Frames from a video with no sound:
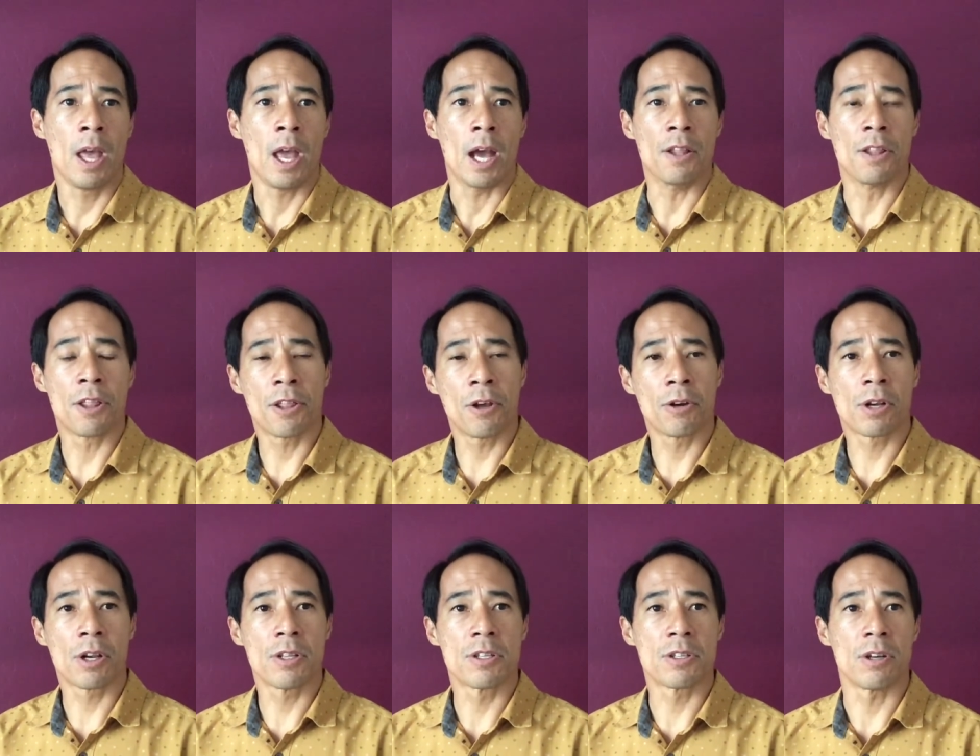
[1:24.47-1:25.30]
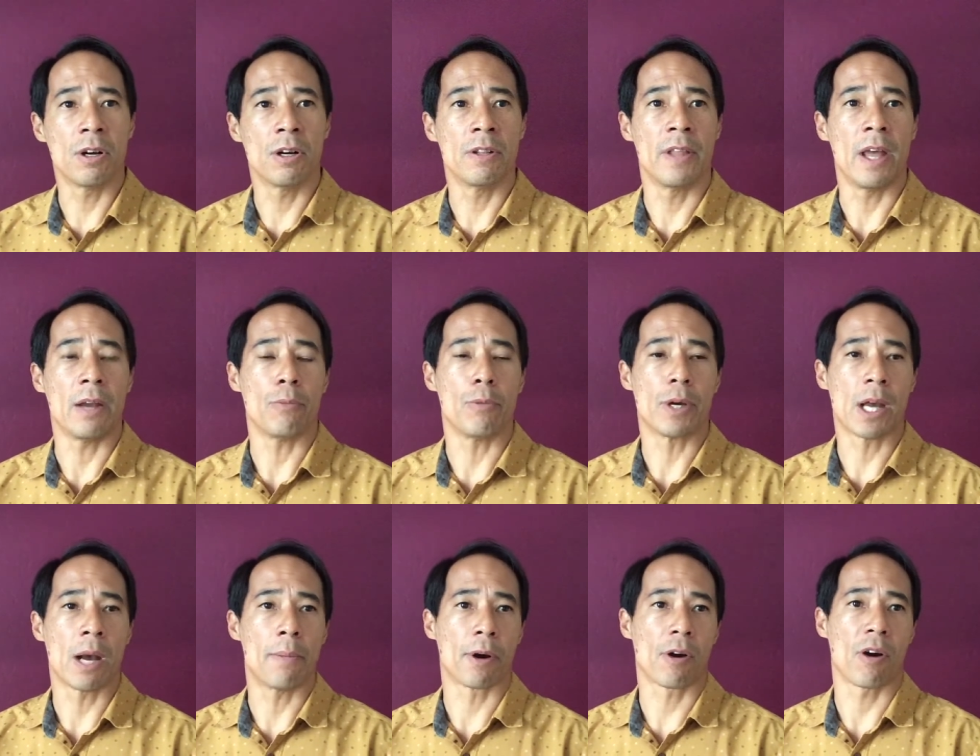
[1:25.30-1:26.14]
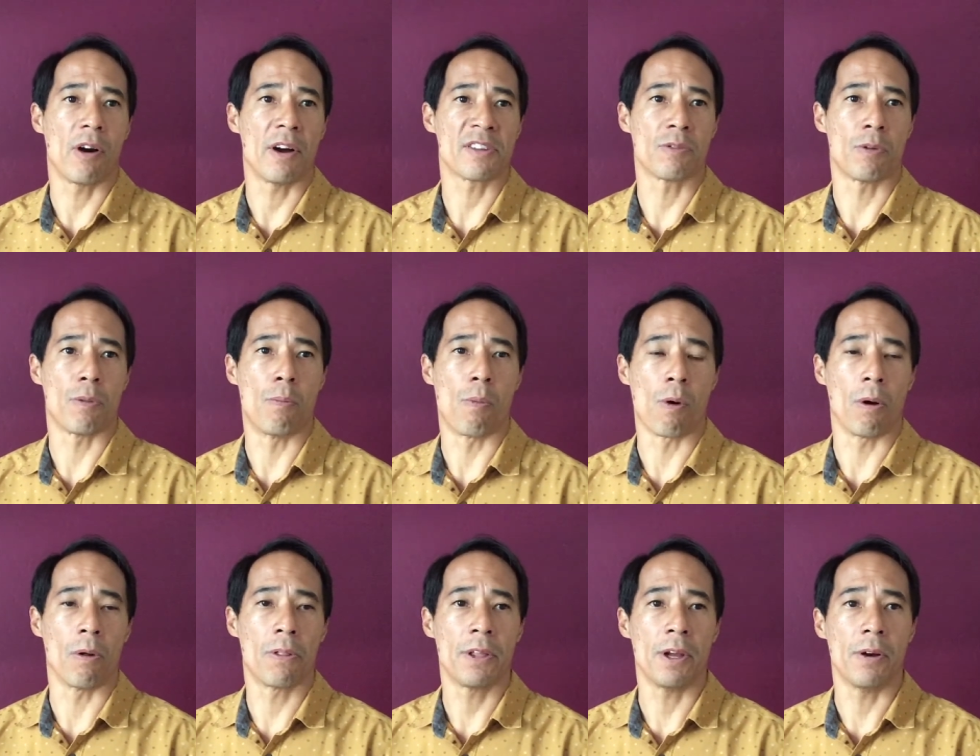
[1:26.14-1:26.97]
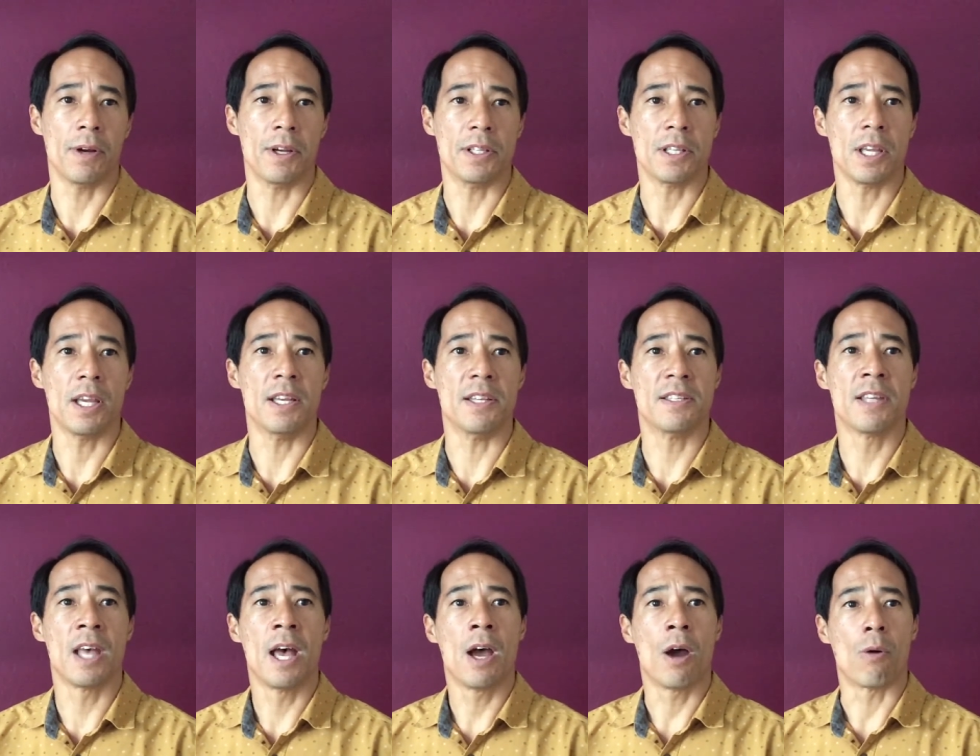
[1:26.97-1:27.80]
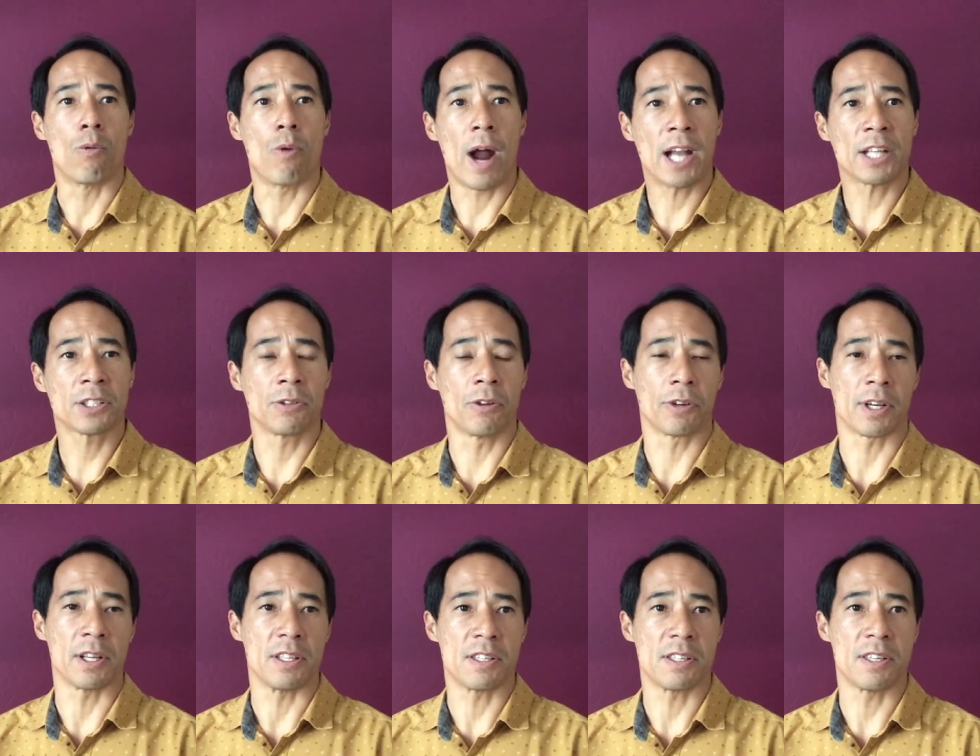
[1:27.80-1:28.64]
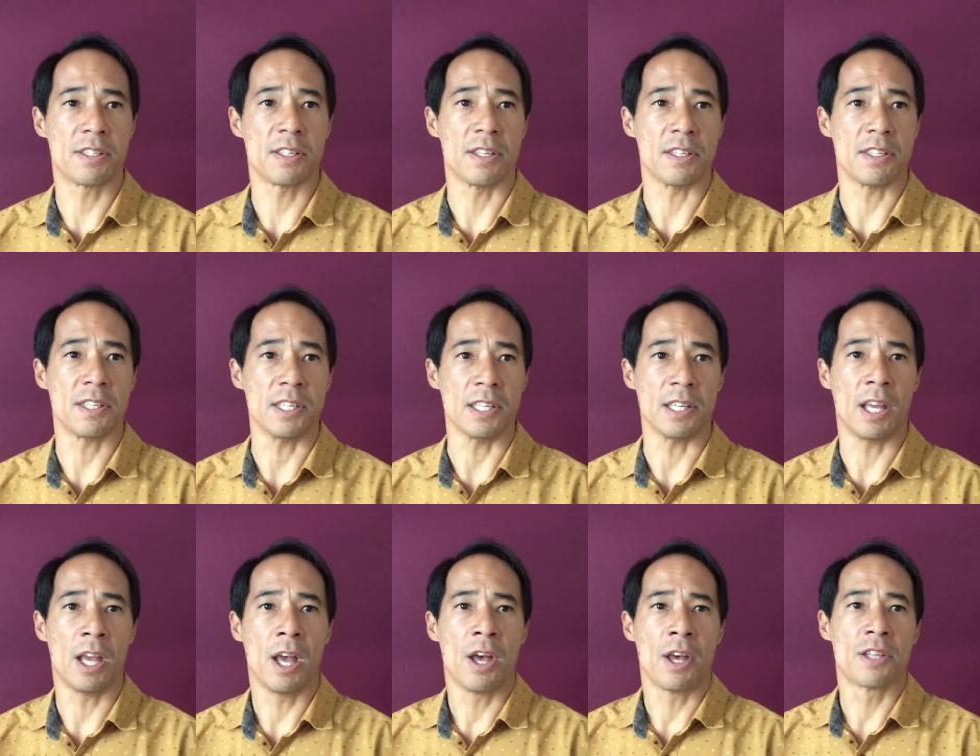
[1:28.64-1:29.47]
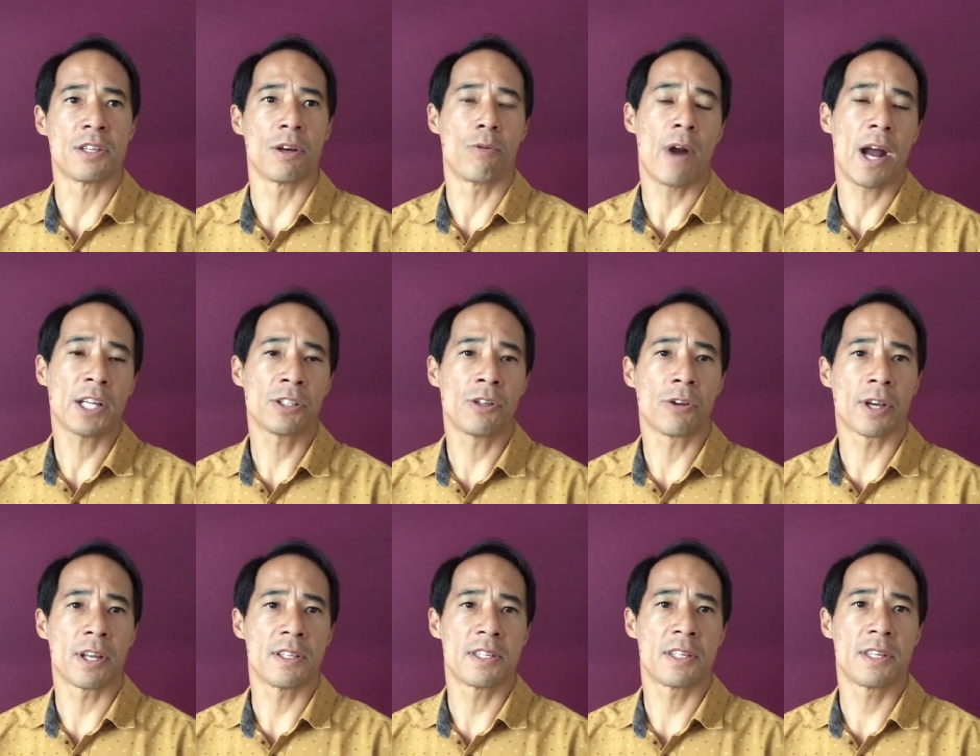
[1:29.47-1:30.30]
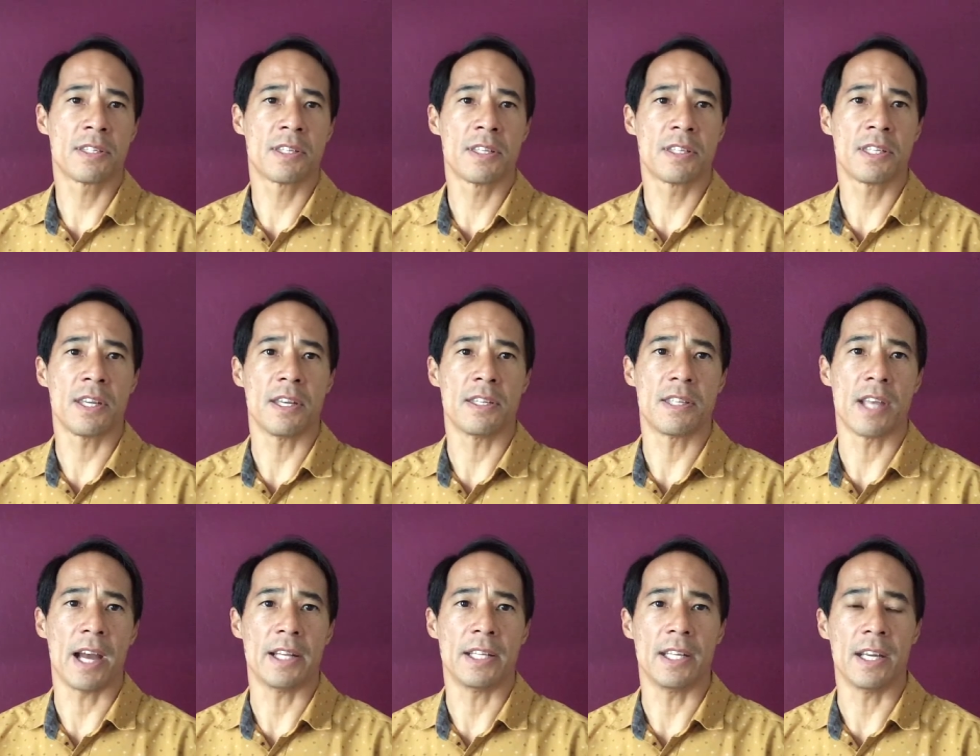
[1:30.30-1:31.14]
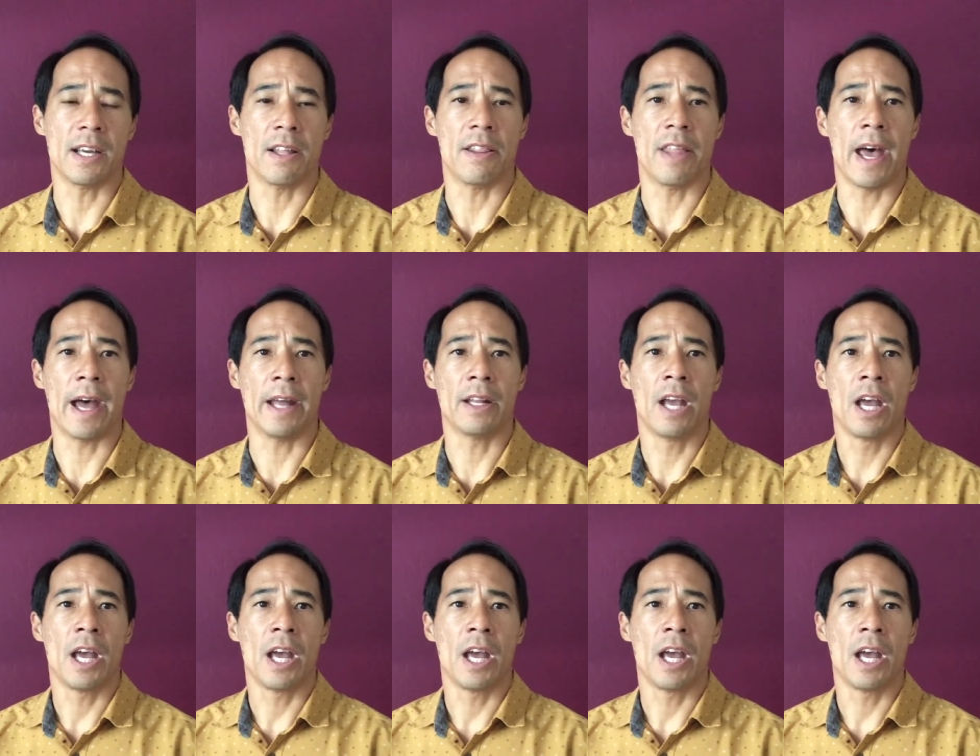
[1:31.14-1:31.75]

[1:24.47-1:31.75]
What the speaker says: And the third concern that we come across with moral theories is rational consistency. So rational consistency is the idea that